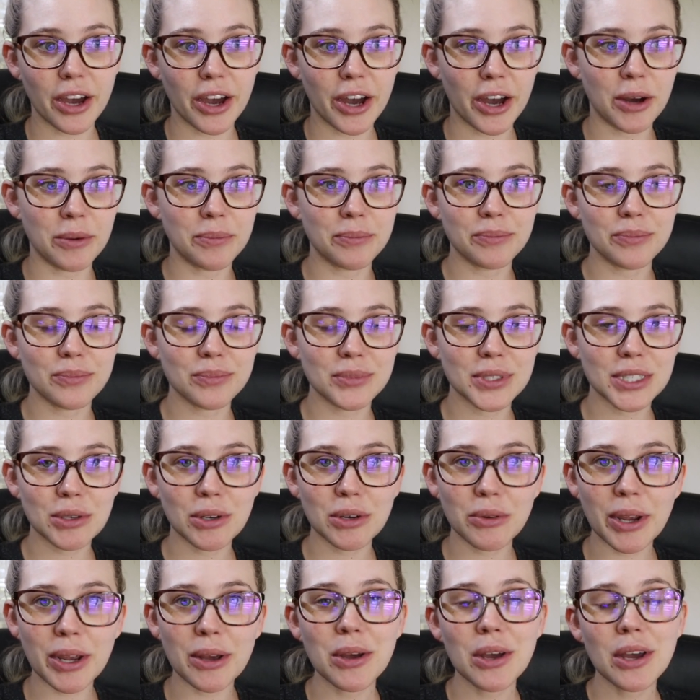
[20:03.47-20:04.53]
Um, so
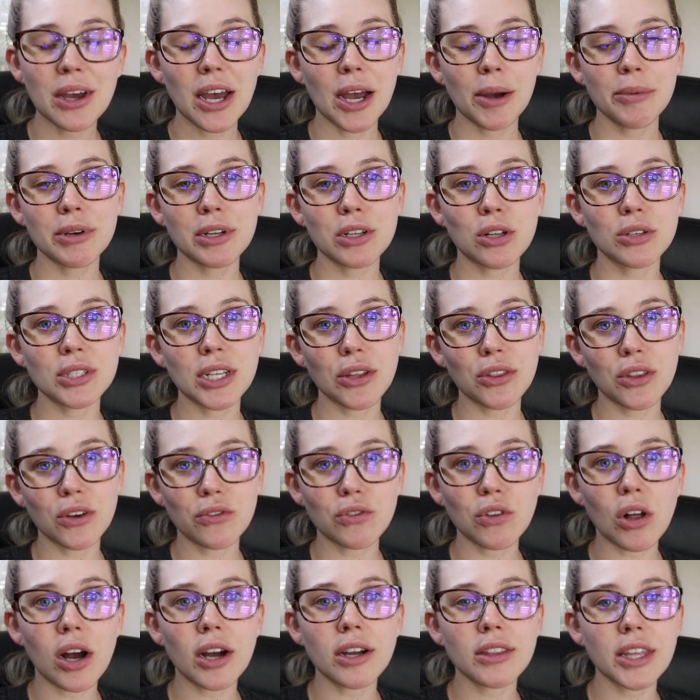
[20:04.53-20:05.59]
anyway, I'm gonna close out the
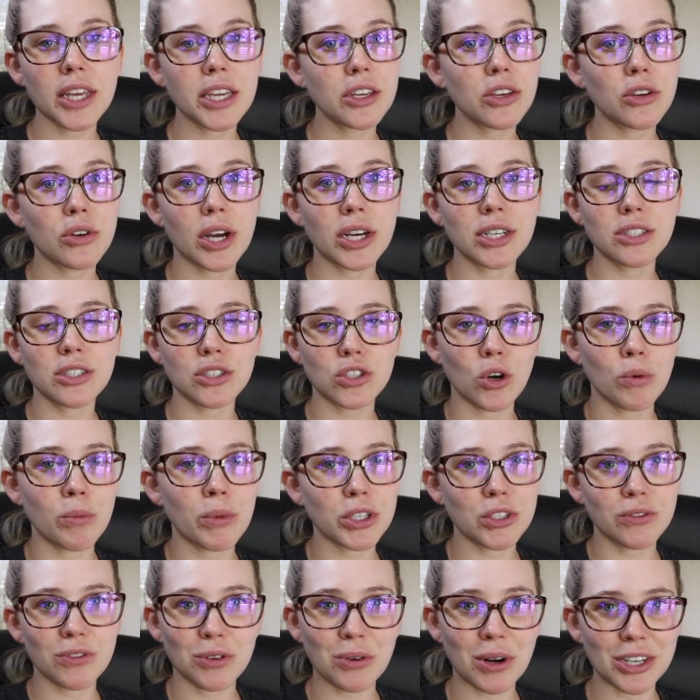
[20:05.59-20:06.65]
vlog. Thank you guys so
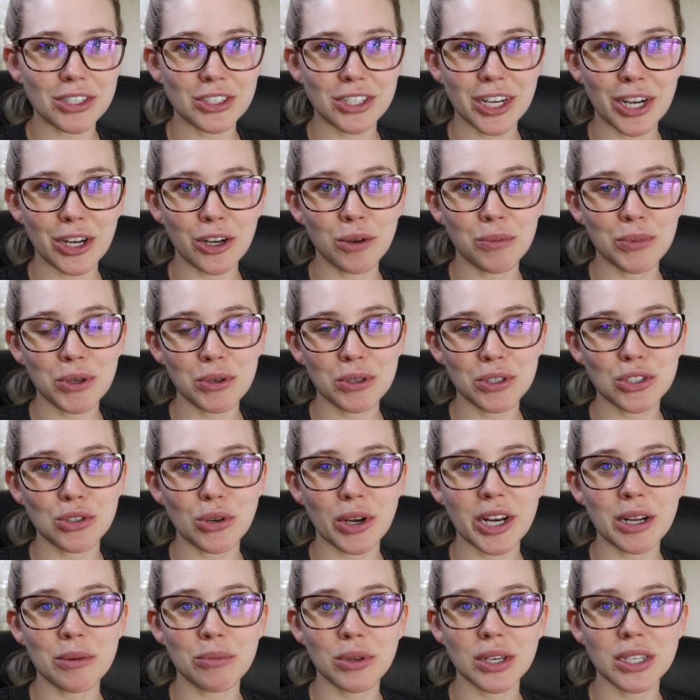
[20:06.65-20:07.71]
much for watching. I hope you
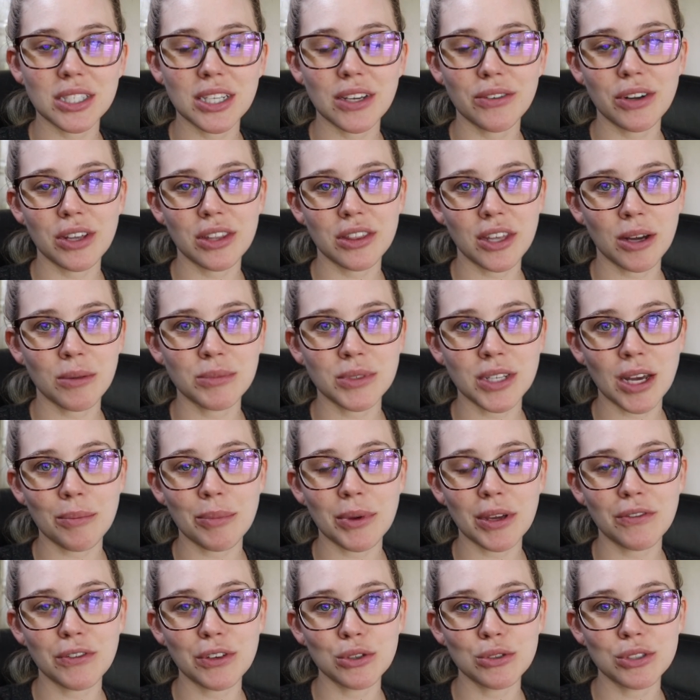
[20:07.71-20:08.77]
enjoyed it. Please give it a thumbs
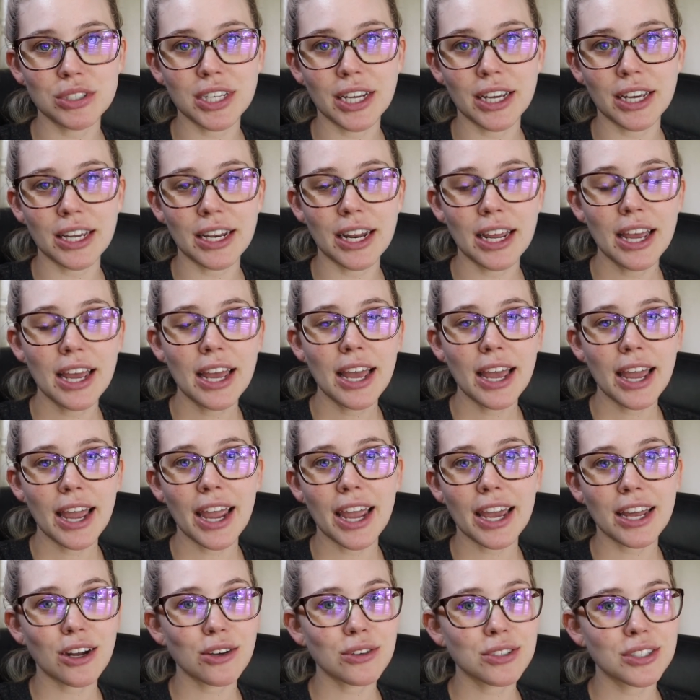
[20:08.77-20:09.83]
up if you did,
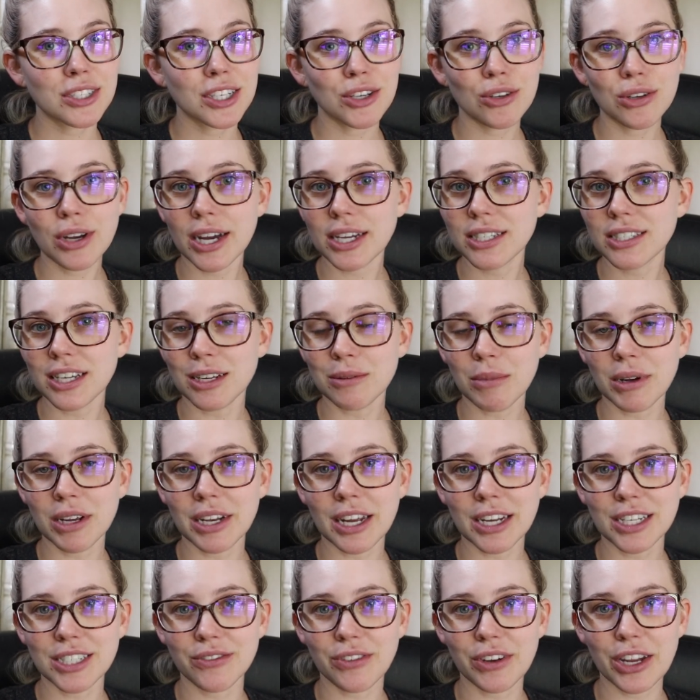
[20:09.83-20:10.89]
and I'll see you guys in my
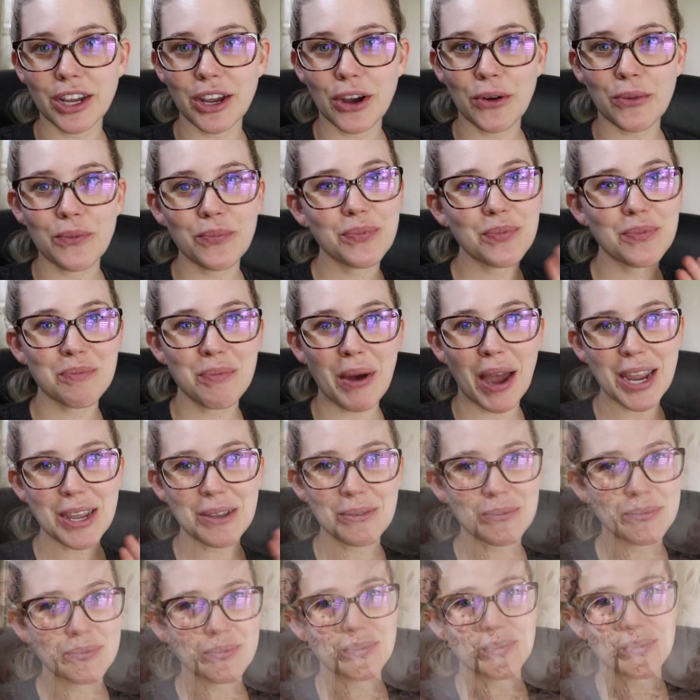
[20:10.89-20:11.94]
next video.
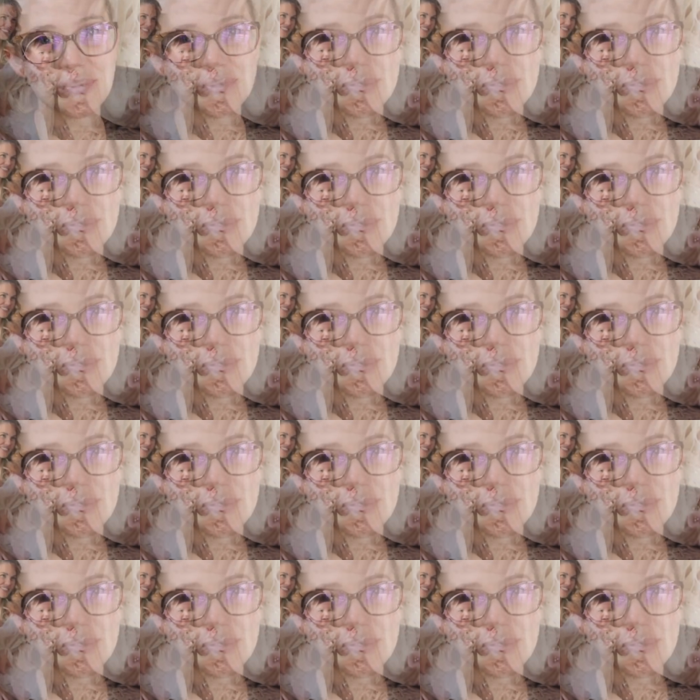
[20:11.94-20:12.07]
Bye.